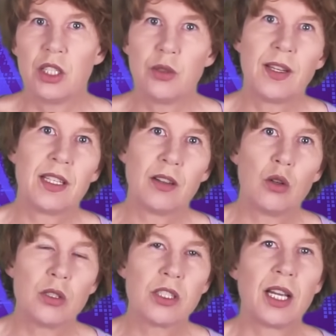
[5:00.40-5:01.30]
you then
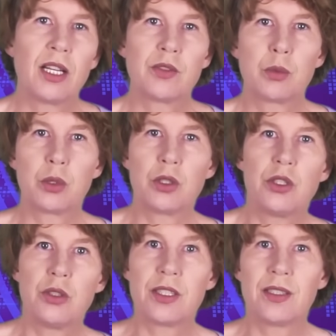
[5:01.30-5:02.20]
also have to
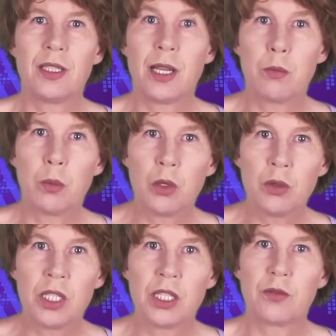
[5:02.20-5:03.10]
produce the
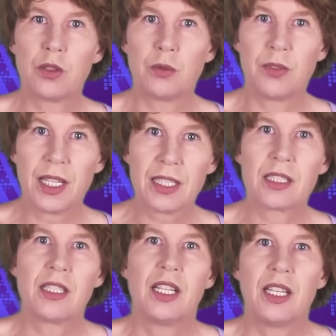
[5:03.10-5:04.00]
ammonia from
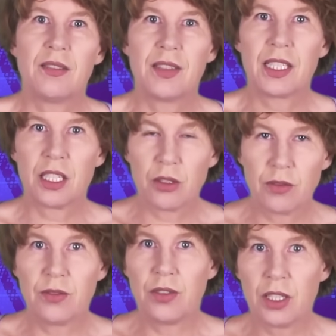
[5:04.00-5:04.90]
that and then
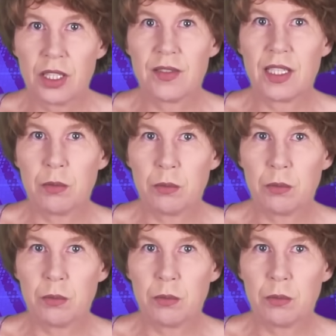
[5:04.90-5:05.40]
convert the